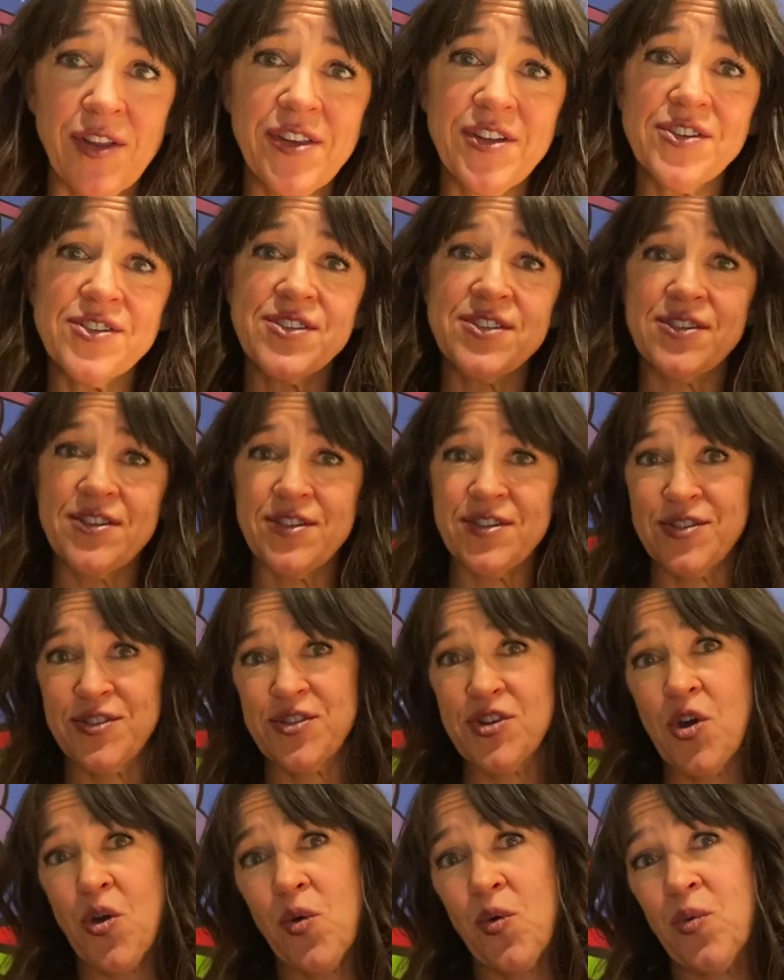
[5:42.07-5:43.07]
There's
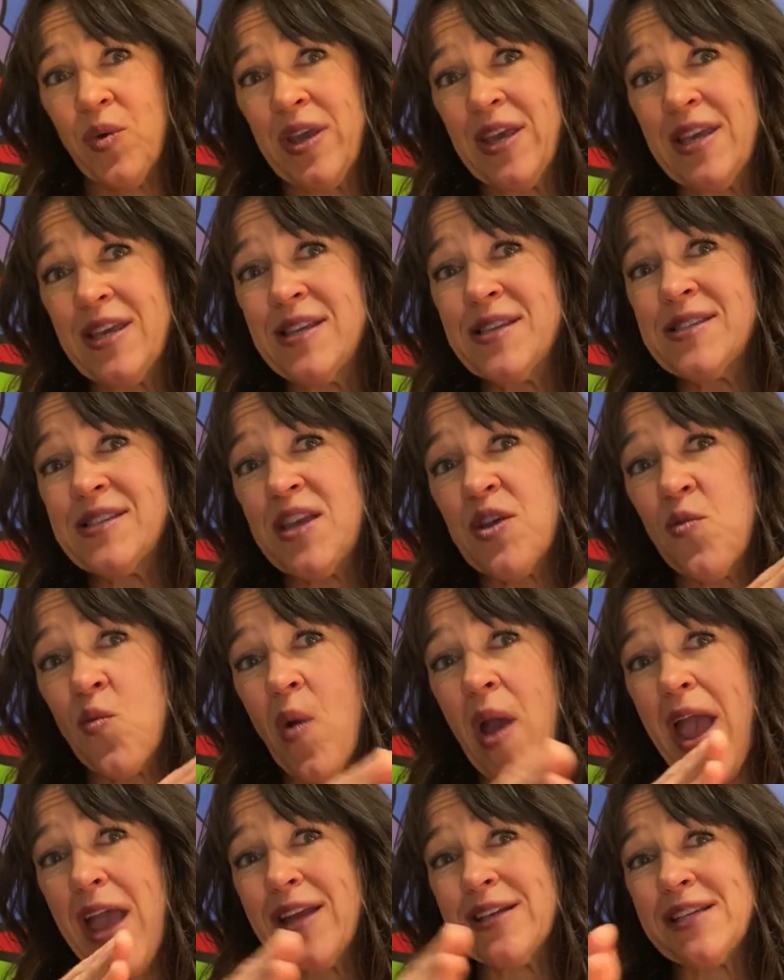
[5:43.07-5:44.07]
no easy
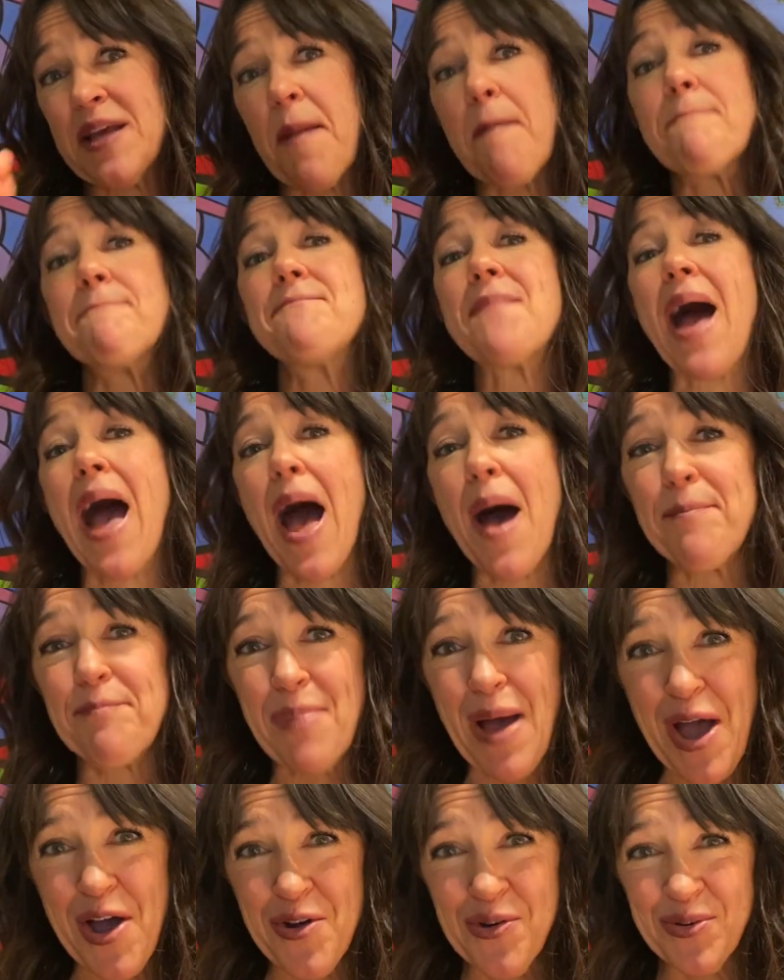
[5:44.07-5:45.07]
way to map
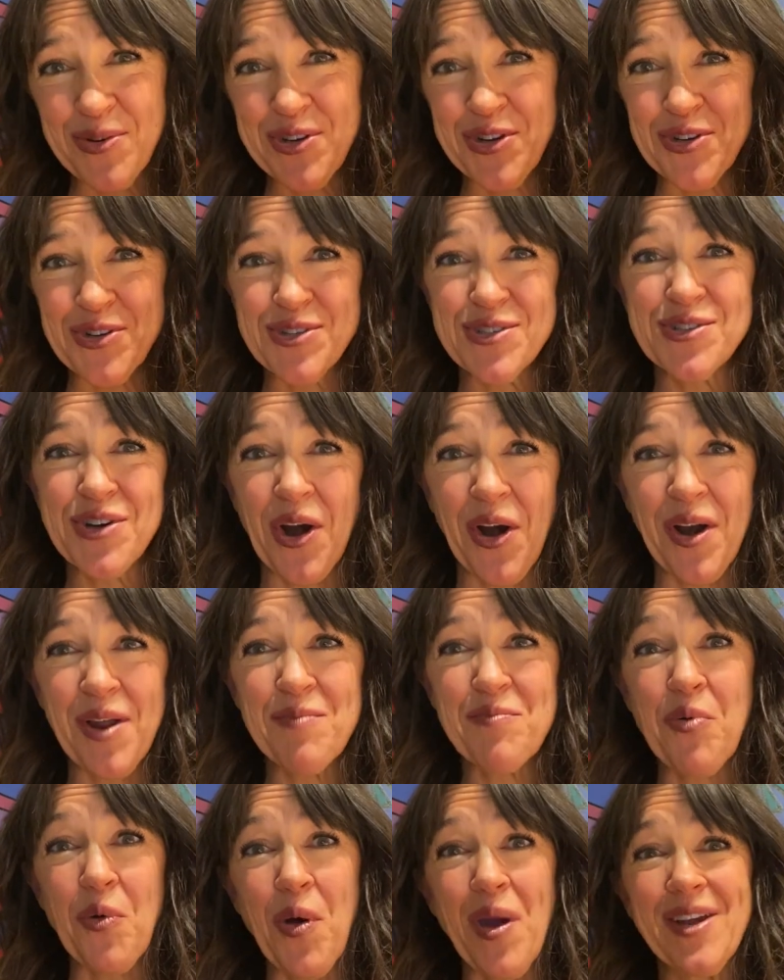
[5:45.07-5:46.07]
out your starting
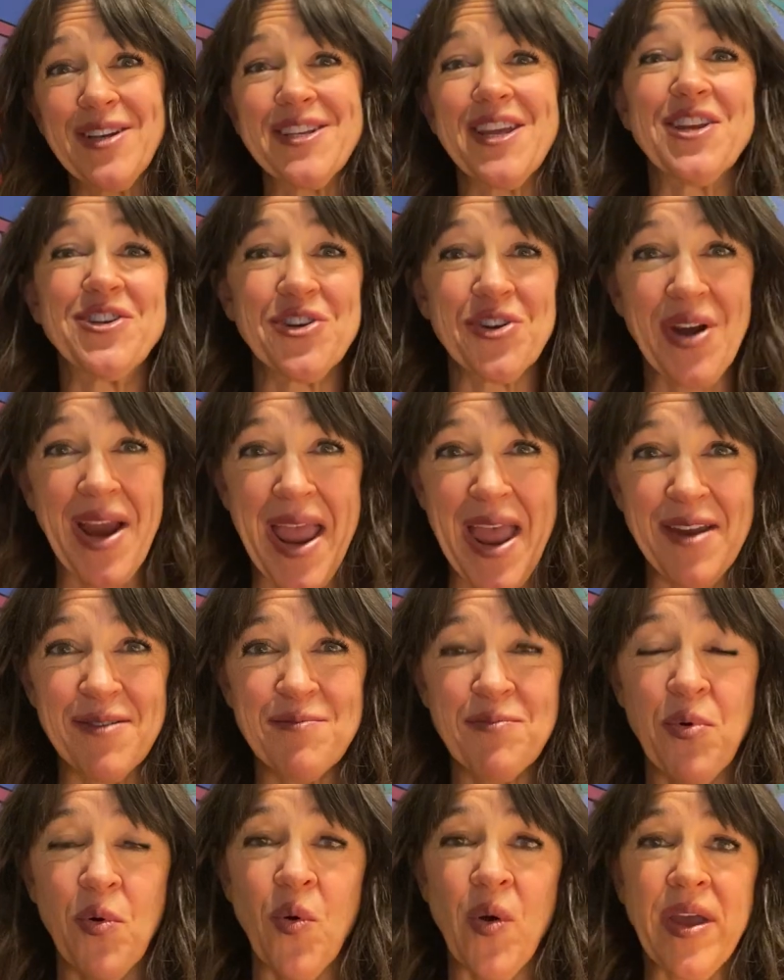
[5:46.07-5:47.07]
point and your
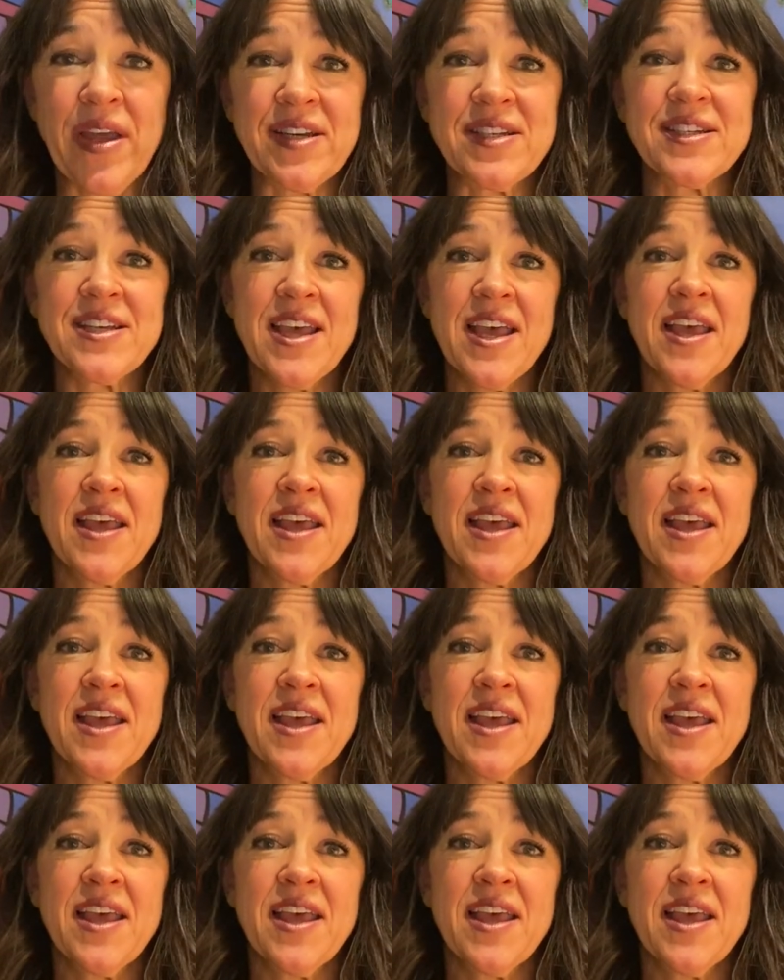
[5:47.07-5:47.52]
end point.